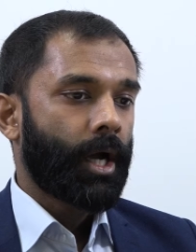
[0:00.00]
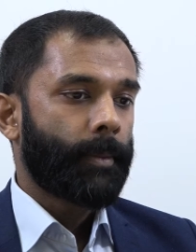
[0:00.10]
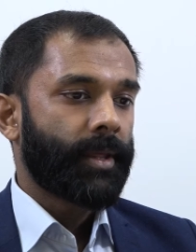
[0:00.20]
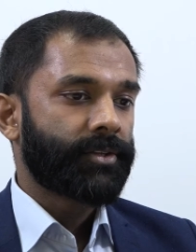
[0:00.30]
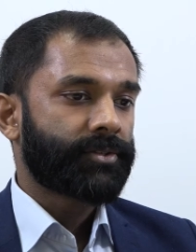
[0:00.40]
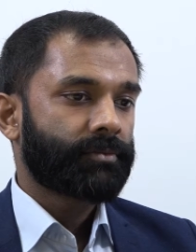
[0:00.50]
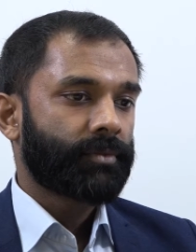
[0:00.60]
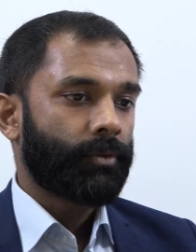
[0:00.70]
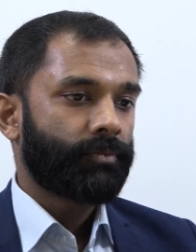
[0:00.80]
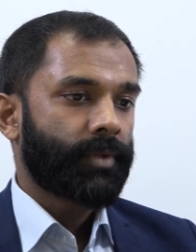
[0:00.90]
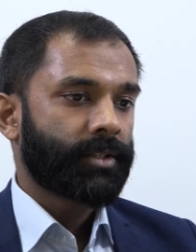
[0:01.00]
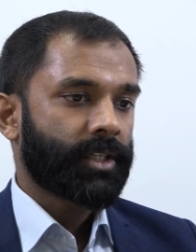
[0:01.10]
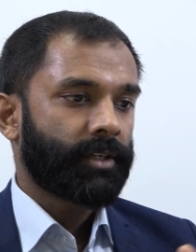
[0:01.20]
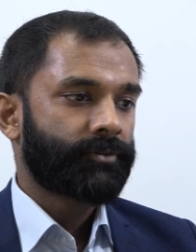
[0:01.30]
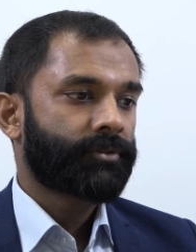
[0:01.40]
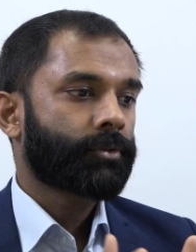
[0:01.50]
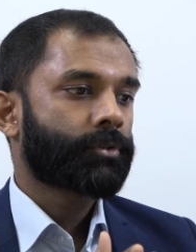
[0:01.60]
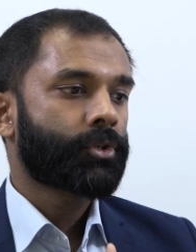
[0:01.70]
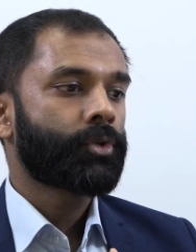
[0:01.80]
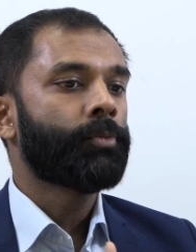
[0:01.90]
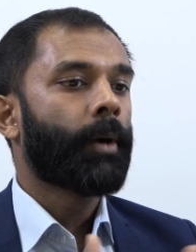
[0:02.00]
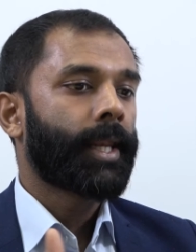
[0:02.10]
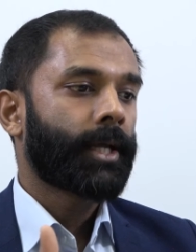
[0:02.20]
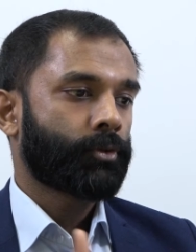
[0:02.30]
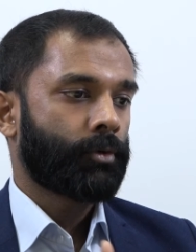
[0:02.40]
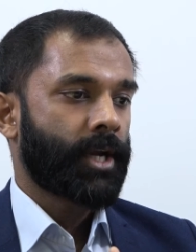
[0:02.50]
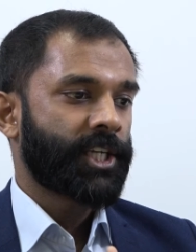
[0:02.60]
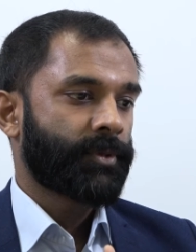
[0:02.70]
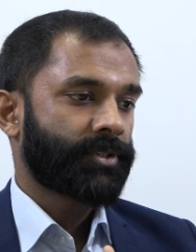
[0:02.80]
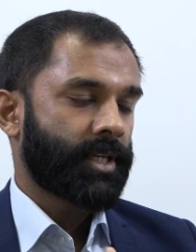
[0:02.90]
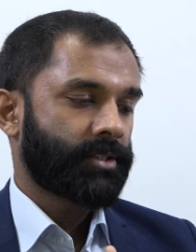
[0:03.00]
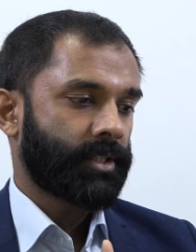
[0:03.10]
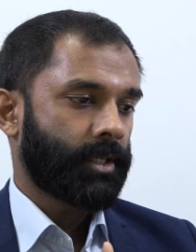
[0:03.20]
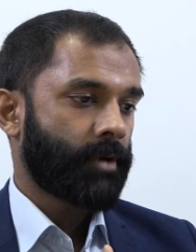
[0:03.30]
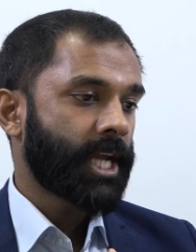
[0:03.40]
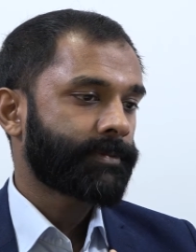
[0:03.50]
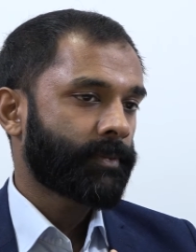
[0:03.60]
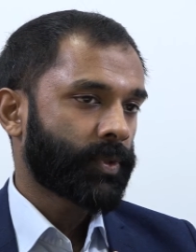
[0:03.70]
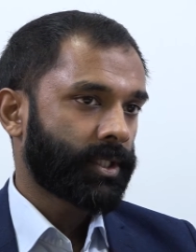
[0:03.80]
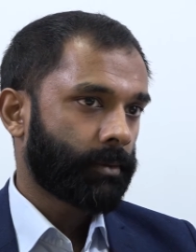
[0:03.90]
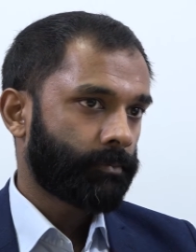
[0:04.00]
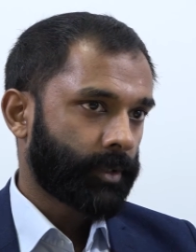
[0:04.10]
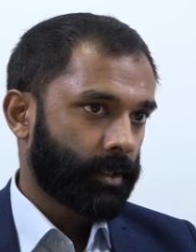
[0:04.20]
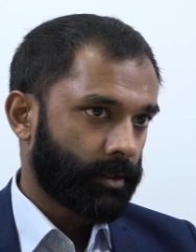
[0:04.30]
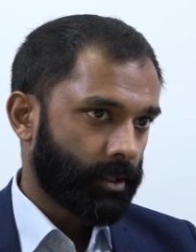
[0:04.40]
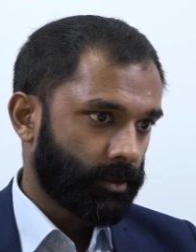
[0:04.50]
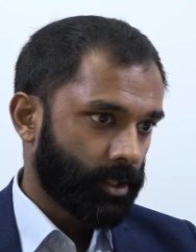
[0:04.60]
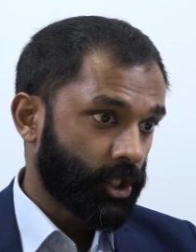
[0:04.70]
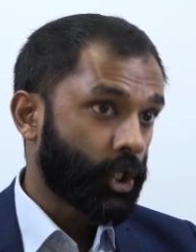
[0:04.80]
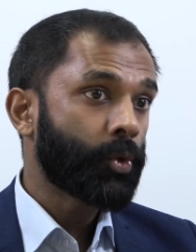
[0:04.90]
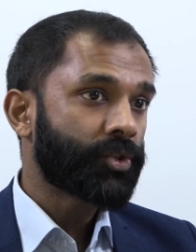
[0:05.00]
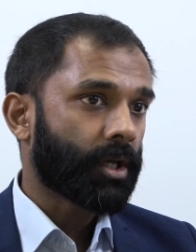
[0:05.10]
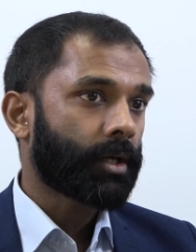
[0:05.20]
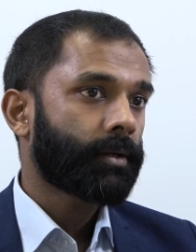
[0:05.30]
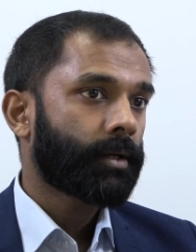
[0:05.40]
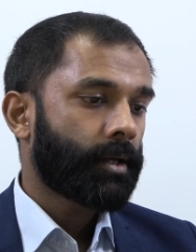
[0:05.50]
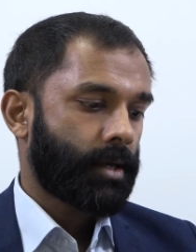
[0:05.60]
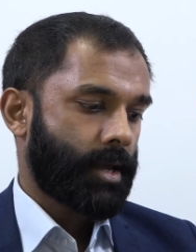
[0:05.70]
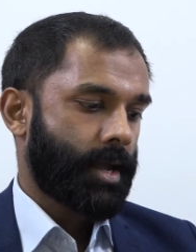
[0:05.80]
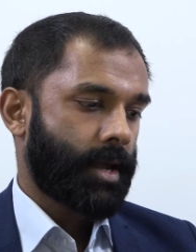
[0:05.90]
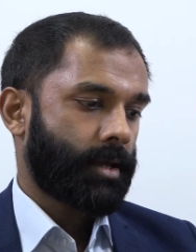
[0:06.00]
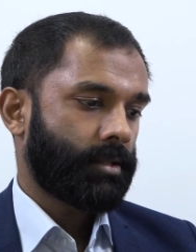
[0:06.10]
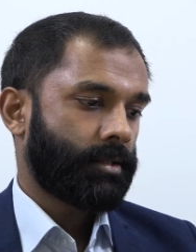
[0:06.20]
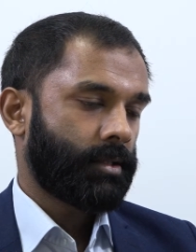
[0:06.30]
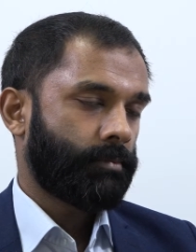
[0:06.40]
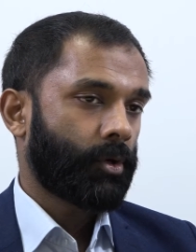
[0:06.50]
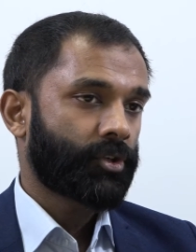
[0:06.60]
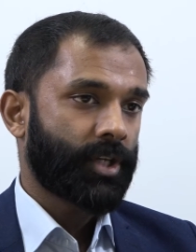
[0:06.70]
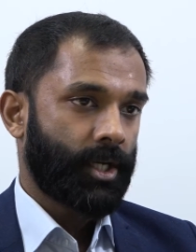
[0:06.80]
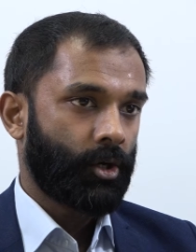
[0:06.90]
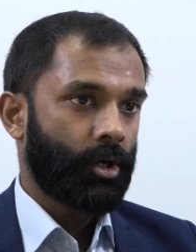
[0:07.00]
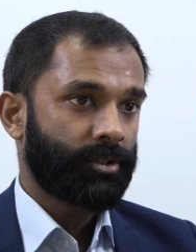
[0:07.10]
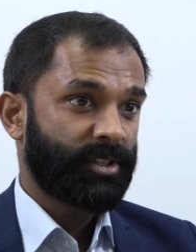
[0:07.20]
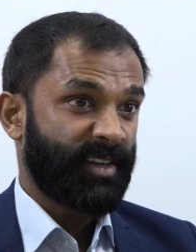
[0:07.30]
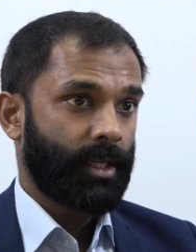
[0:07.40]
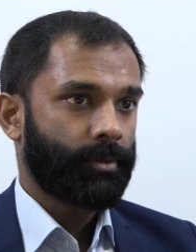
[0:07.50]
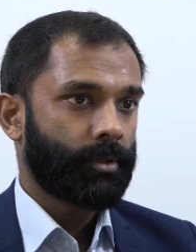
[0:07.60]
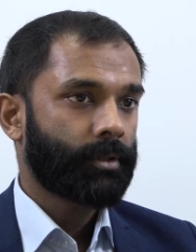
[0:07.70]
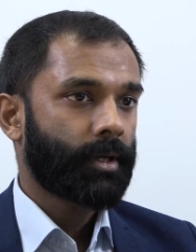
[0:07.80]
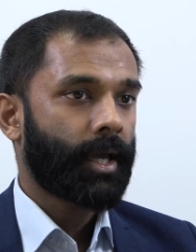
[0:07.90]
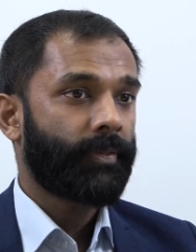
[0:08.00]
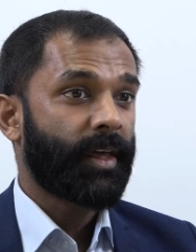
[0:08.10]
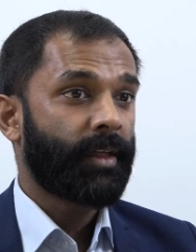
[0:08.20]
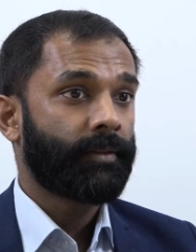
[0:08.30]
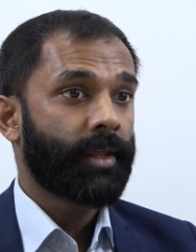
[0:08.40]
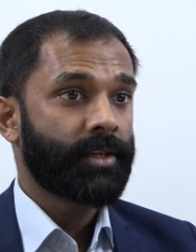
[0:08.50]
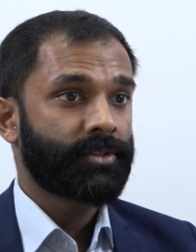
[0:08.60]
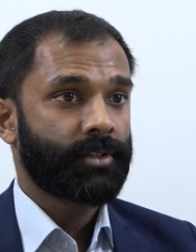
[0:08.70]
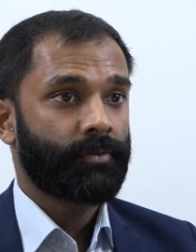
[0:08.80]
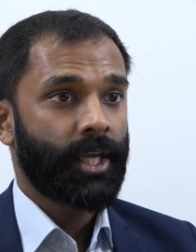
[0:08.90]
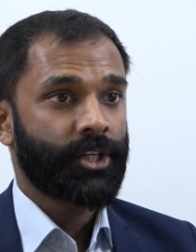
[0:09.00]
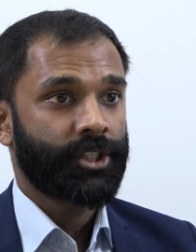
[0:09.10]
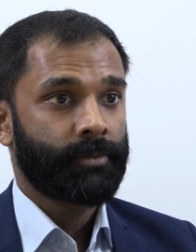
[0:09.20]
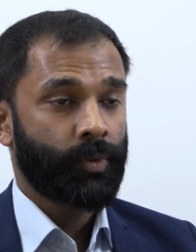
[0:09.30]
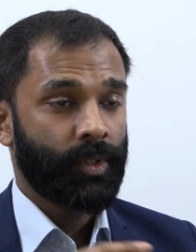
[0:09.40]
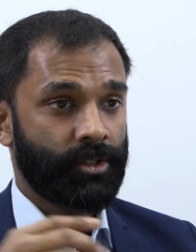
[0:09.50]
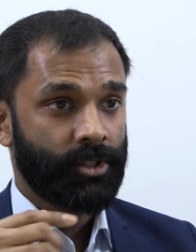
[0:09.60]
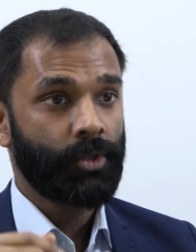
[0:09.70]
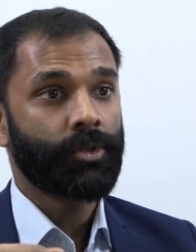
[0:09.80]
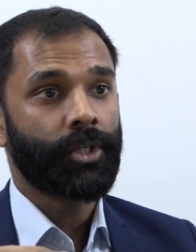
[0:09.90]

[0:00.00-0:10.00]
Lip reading: And there's kind of two bilateral arrangements. There's the arrangement between the user and the blockchain developer, and then there's the relationship between two